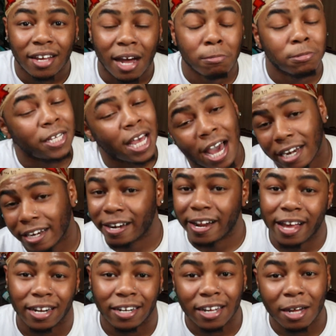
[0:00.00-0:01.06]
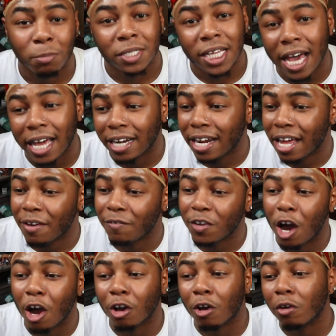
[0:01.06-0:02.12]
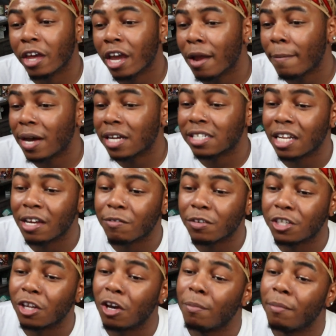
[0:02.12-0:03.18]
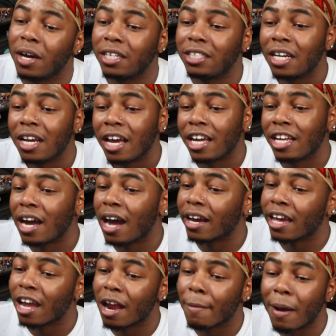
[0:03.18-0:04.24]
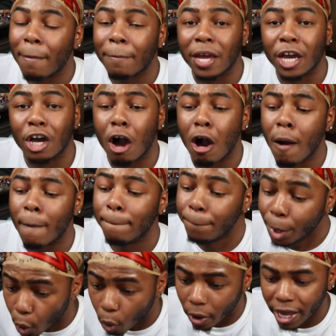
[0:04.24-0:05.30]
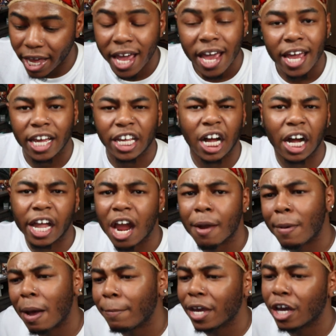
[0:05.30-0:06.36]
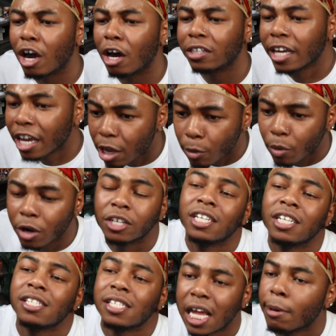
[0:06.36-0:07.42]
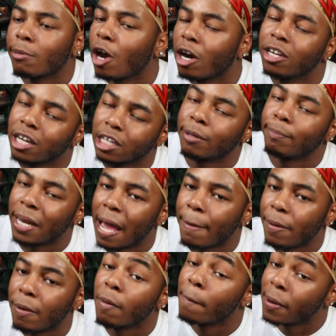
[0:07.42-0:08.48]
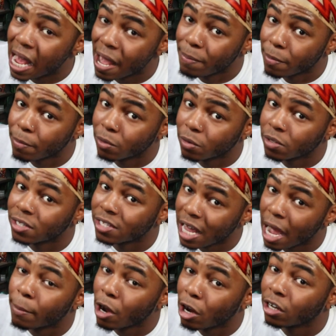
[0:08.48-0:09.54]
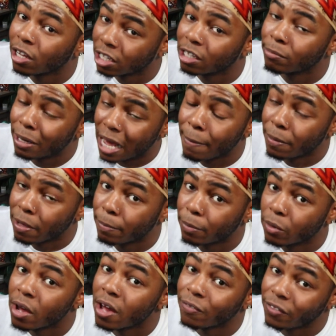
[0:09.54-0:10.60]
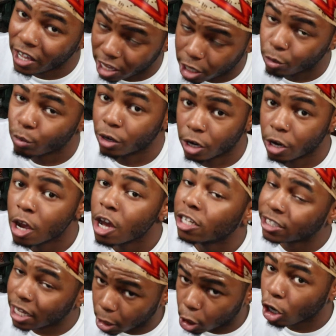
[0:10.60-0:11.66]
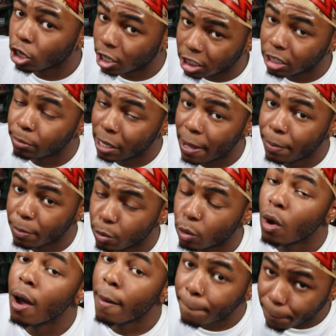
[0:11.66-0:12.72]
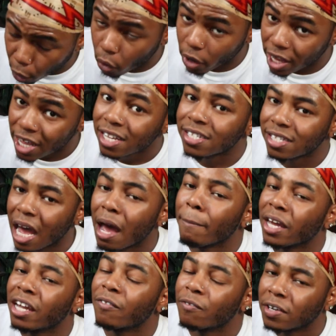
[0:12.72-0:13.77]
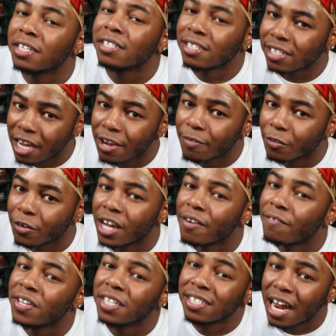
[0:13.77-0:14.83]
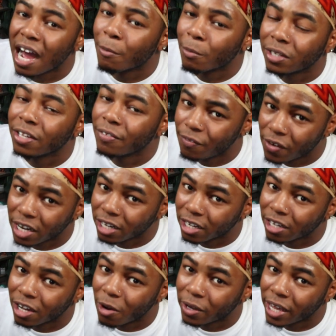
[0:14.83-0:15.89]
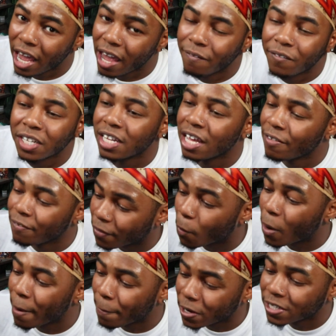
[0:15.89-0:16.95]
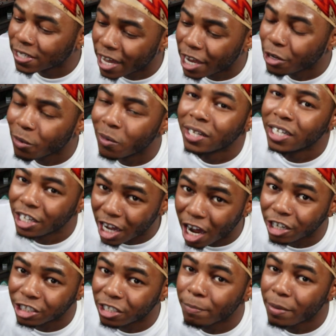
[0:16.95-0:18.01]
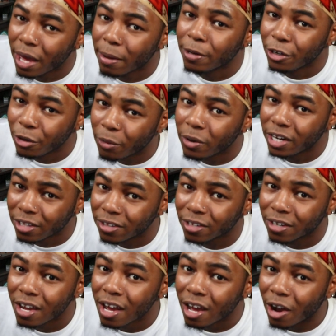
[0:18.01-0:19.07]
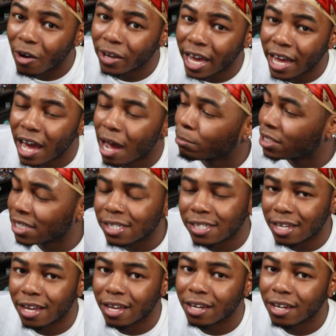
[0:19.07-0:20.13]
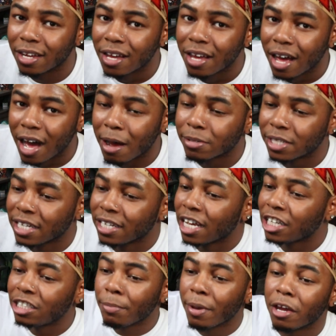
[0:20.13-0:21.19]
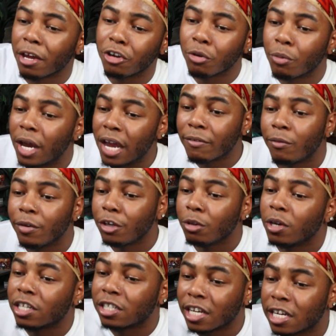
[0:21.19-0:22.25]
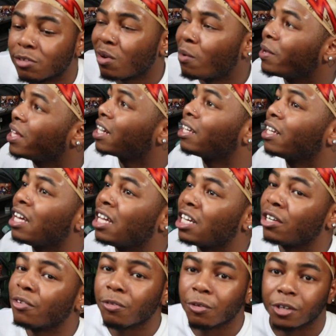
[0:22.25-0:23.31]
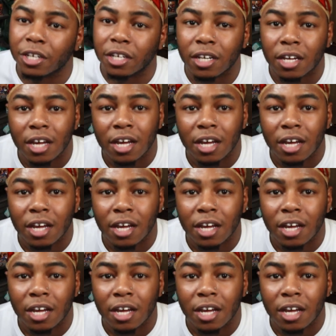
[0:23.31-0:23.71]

I'm tired of that. I'm tired of that. If y'all go care about slavery so much, and y'all care about being called boy, and y'all care about being called the N-word, then stop calling other black people black people. Stop calling other black people the N-word. Stop calling other black people boy. Stop making fun of slavery if it's not really funny. Okay? If a white person can't do it, then y'all shouldn't be able to do it either. Okay? I'm just saying. I'm saying they should be able to do whatever we do, because guess what? We in the land of the free.